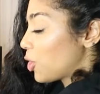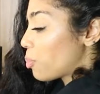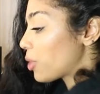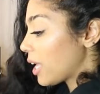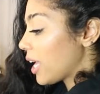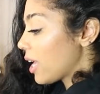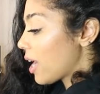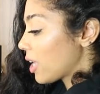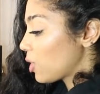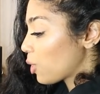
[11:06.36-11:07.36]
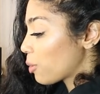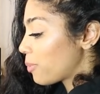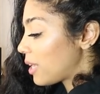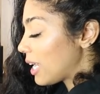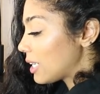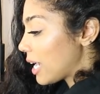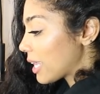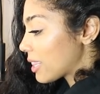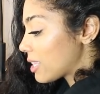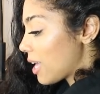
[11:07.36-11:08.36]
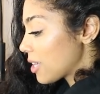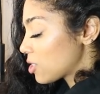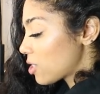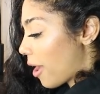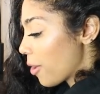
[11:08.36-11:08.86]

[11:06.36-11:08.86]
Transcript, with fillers: You could put it here and you can play like, like so.